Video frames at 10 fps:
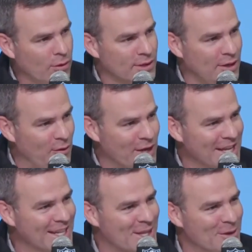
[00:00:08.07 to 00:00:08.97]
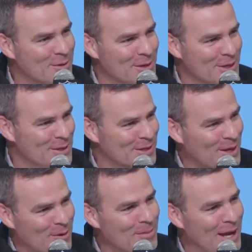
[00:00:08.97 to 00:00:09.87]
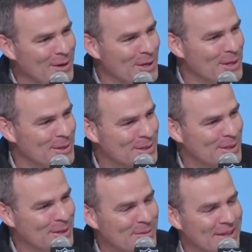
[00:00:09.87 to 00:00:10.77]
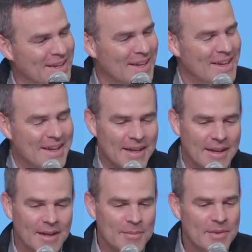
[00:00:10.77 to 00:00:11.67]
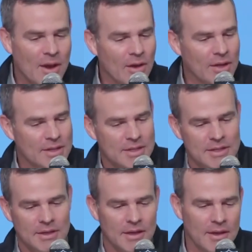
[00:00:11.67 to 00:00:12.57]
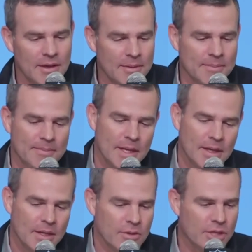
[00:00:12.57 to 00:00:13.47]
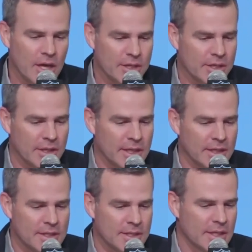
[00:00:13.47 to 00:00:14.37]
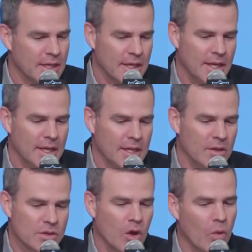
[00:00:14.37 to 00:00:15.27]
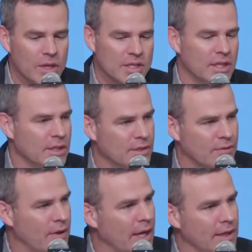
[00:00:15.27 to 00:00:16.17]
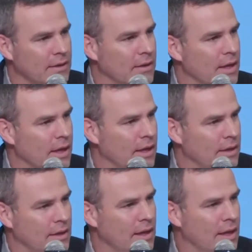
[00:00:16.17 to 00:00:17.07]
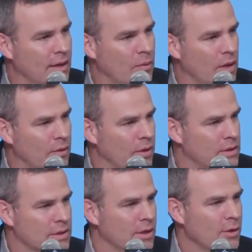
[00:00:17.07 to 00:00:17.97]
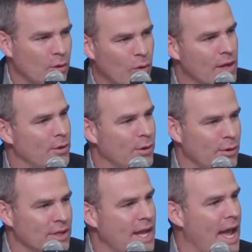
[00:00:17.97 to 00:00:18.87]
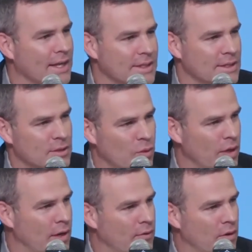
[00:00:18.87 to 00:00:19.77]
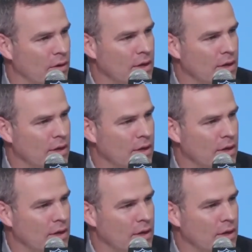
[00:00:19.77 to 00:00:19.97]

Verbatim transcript: see if we can get those reduced? I want mine reduced too, but um, no, it's um, you know, Josh, it's it, there's always things you fight, and and whether it's the weather, the taxes, whatever.